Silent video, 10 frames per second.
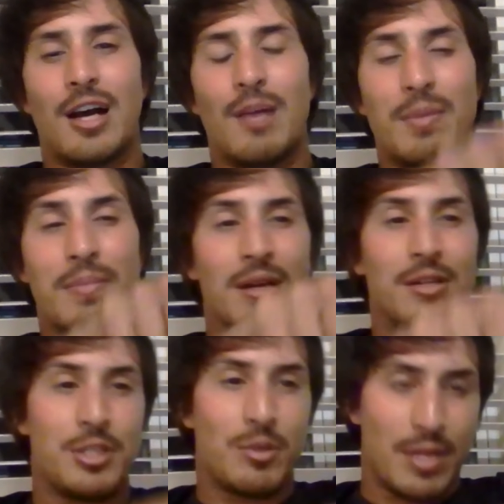
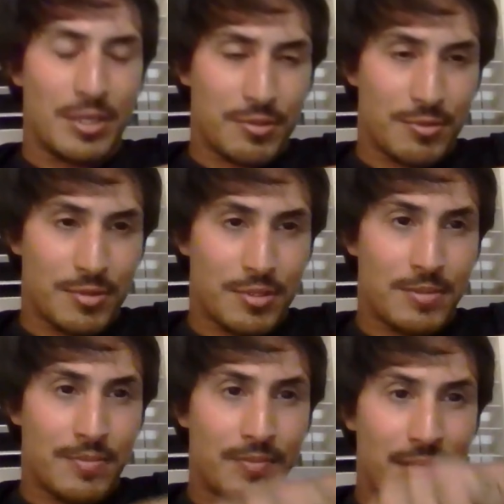Abhimanyu enters.